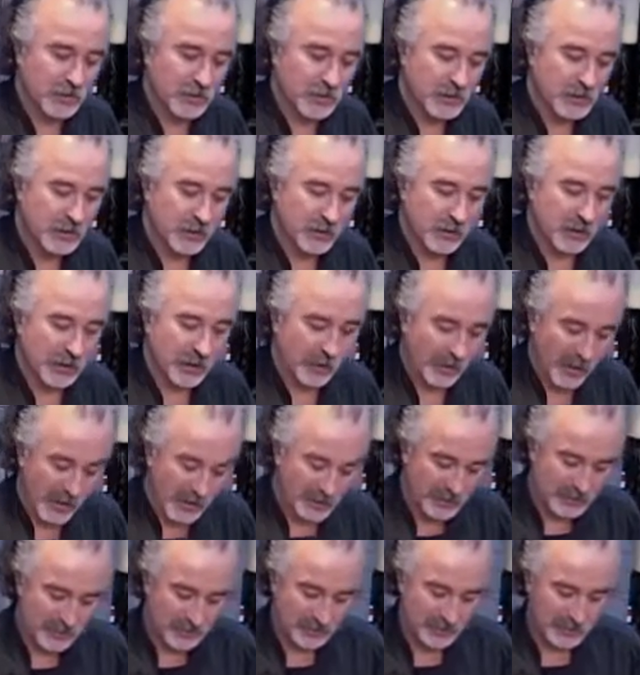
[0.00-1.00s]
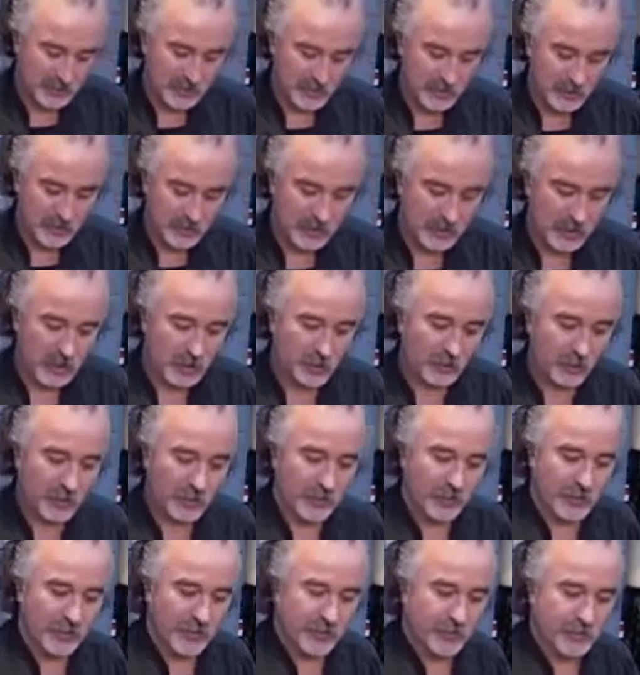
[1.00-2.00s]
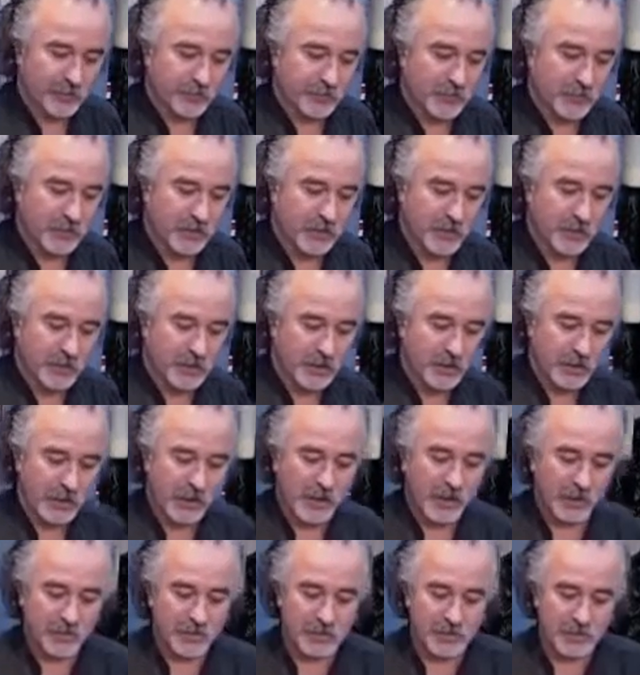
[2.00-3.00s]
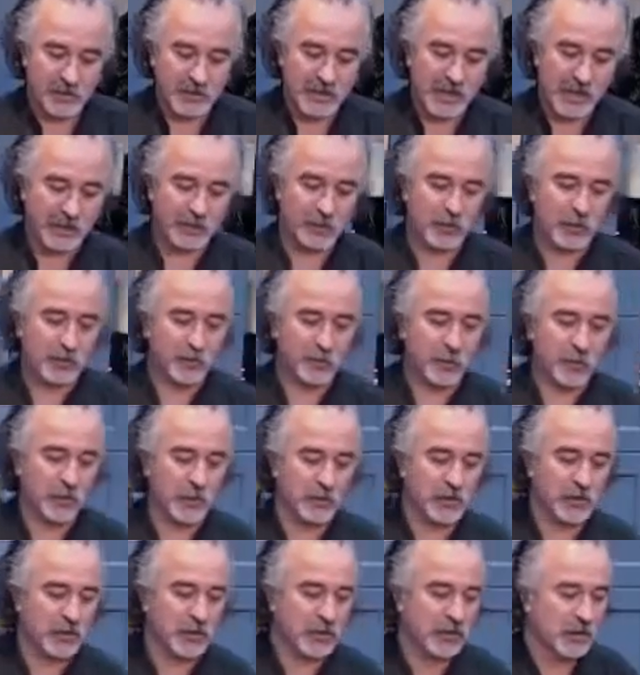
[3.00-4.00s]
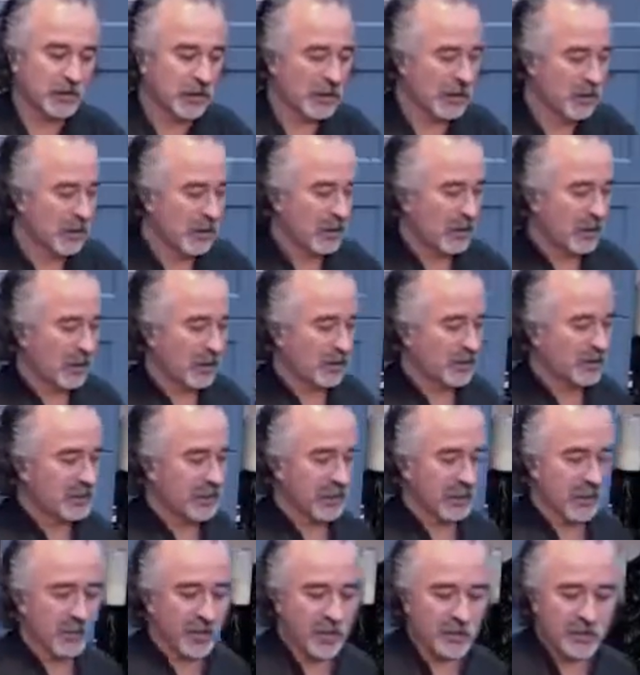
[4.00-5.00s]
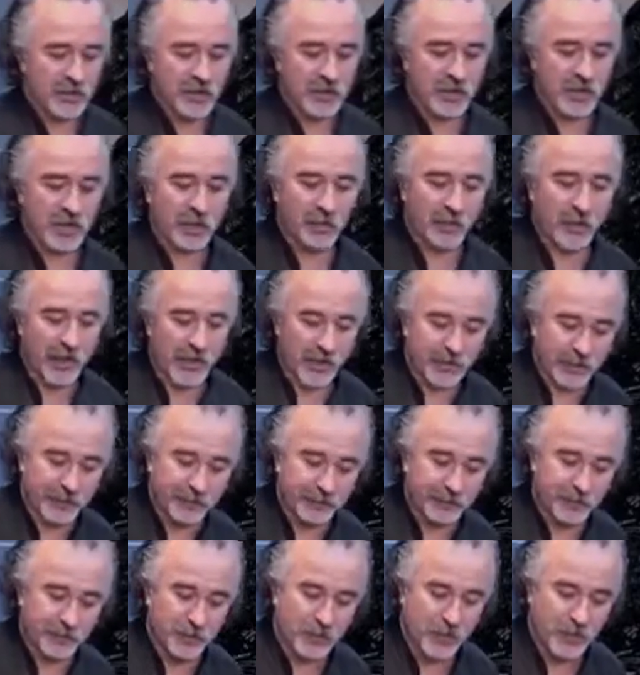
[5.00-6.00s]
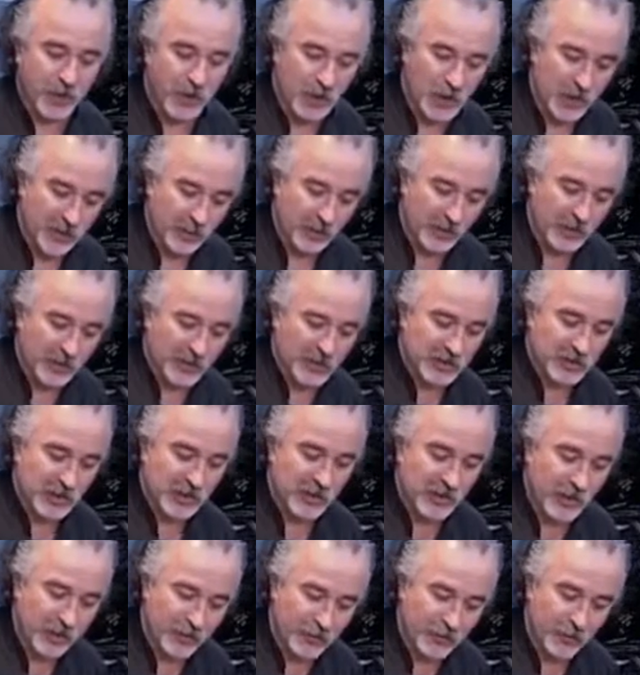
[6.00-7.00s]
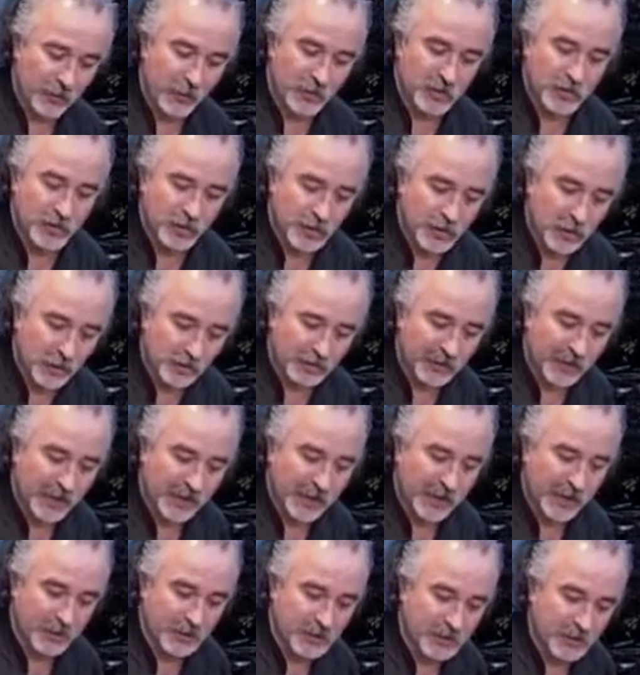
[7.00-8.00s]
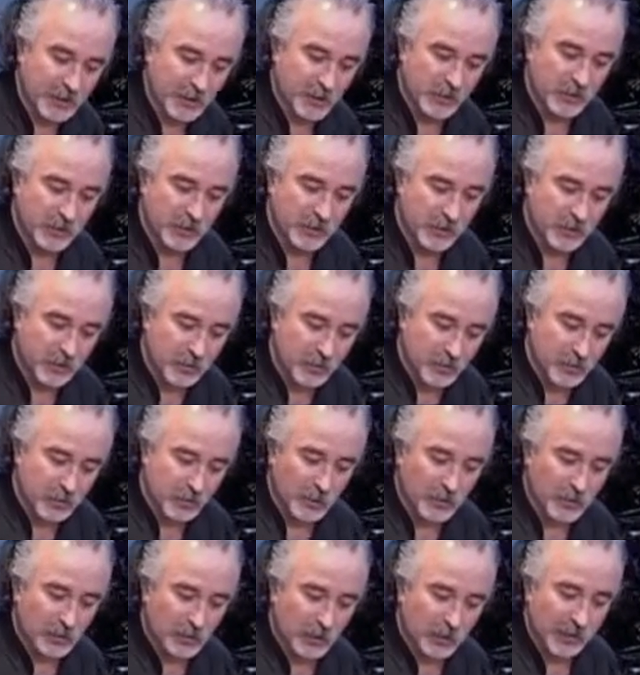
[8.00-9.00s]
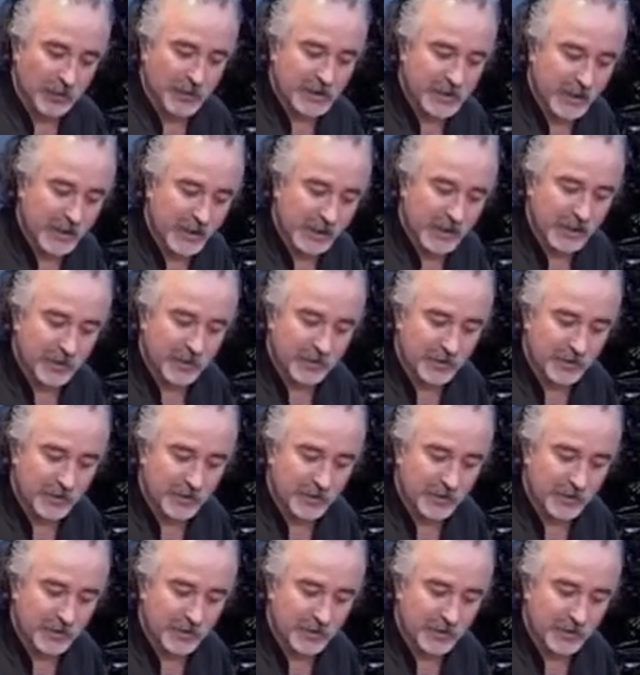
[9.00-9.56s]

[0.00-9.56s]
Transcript: So we're going to add a couple of heaped tablespoons of Tikka Masala powder, and we're going to stir that through to cook that out, which will only take